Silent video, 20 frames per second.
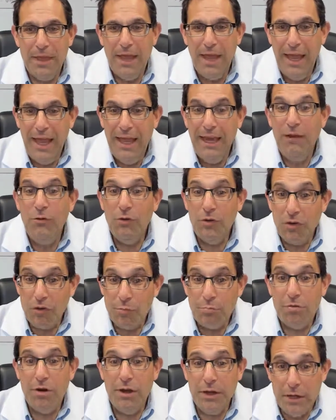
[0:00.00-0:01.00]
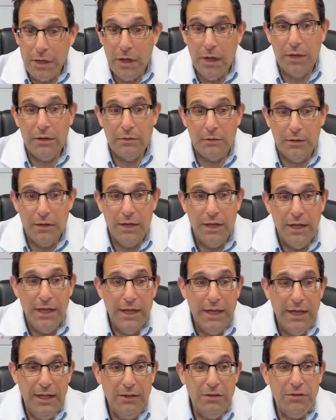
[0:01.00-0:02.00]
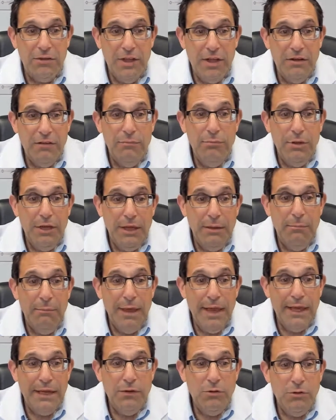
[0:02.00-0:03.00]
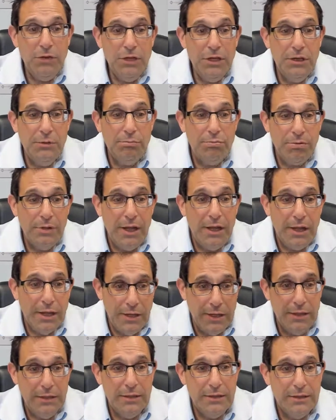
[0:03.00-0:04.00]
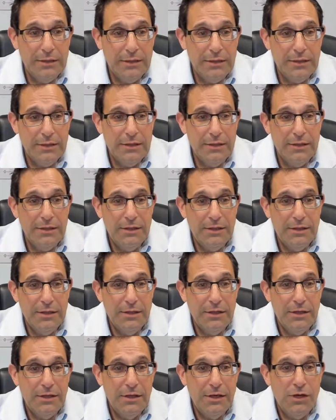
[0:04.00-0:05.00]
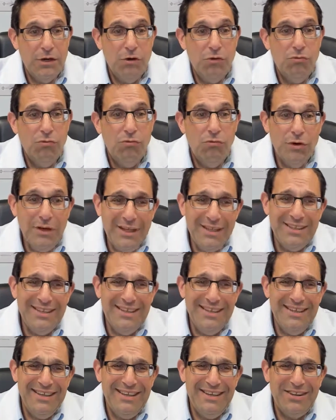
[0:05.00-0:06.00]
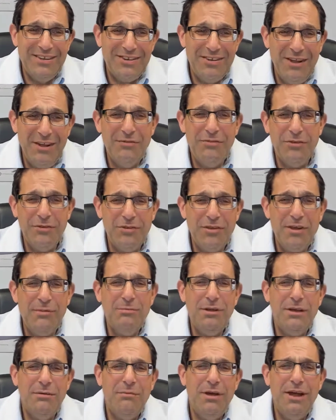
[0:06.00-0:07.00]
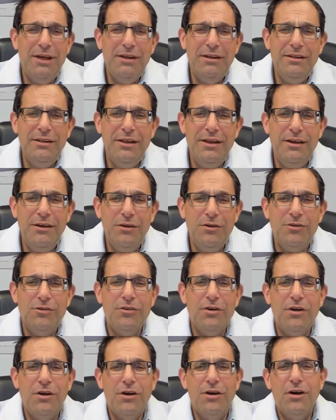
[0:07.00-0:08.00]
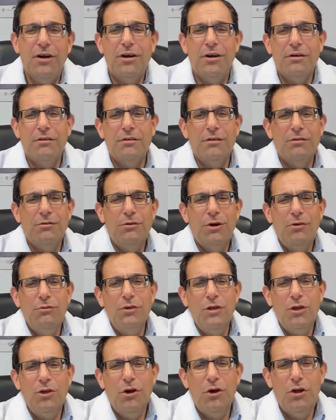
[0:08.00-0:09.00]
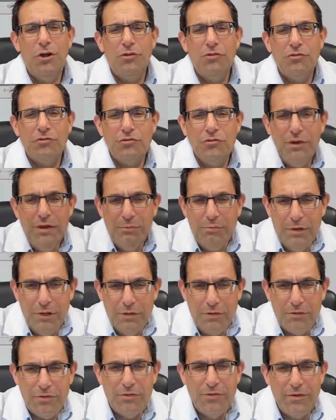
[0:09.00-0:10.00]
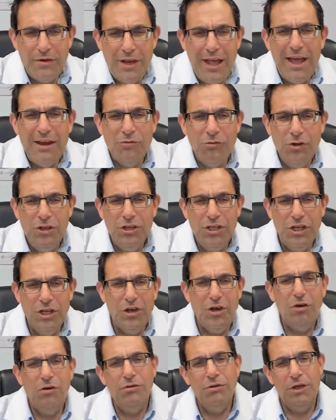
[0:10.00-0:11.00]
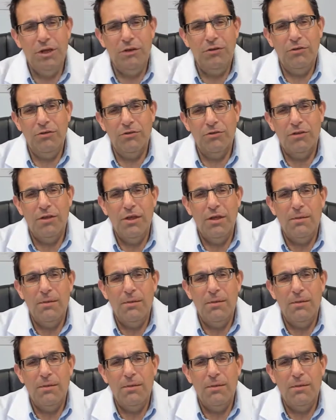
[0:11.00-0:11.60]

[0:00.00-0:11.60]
And it was sprayed on instead of being manually applied. Really, self-assembling monolayers are what we call treatments. They're not really coatings.